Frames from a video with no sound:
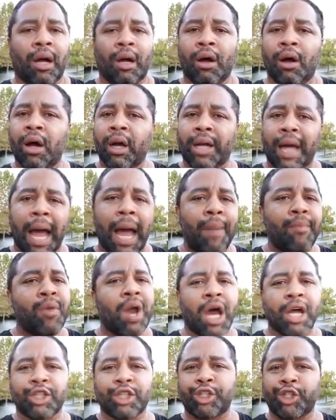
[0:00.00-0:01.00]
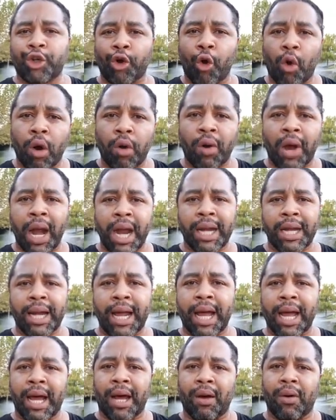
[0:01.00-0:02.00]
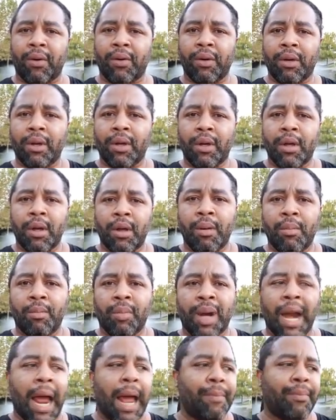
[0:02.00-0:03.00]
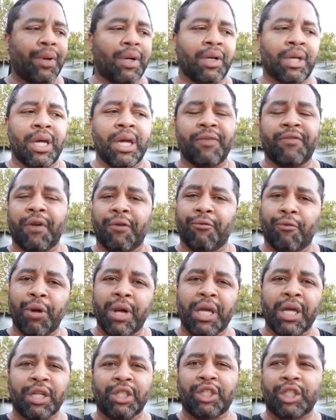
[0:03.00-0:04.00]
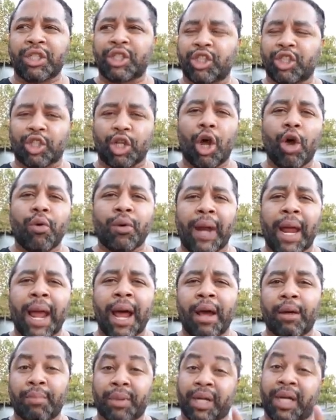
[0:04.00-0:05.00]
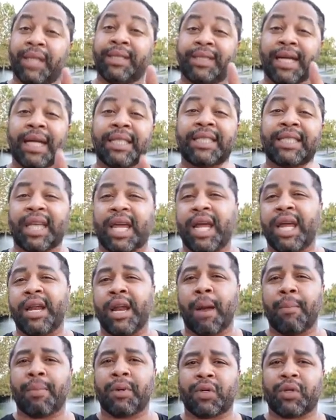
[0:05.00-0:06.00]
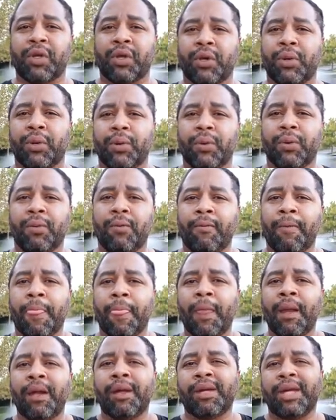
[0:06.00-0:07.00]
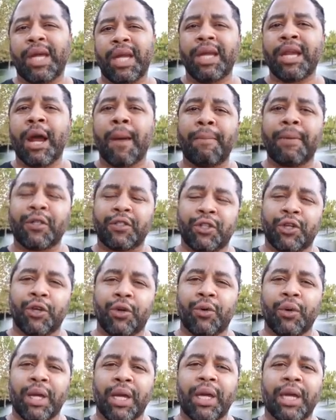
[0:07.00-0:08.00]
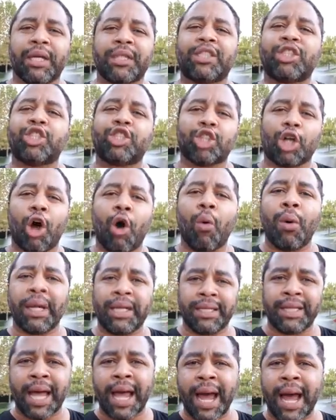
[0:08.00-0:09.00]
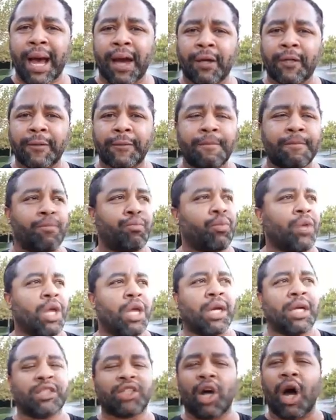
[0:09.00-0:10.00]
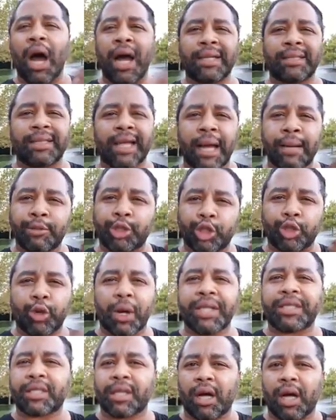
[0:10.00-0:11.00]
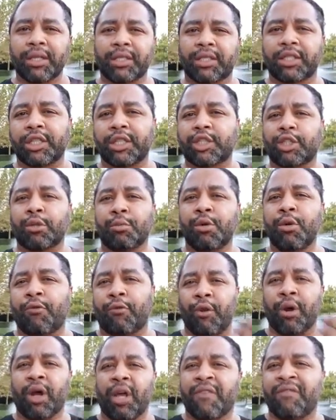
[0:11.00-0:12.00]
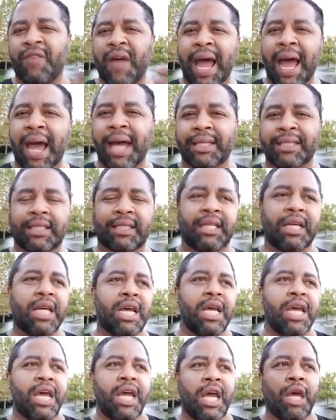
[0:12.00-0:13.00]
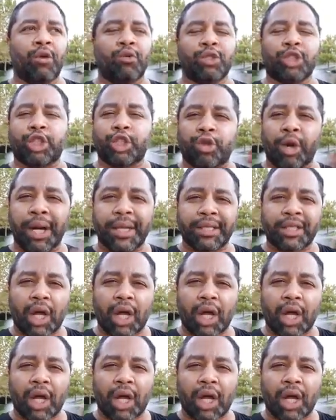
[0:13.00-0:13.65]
look, I'm not sure right now, but I believe if we can just slow down, because that's key number two. Key number two is slowing down, because a lot of times stress causes us to move really fast, and when stress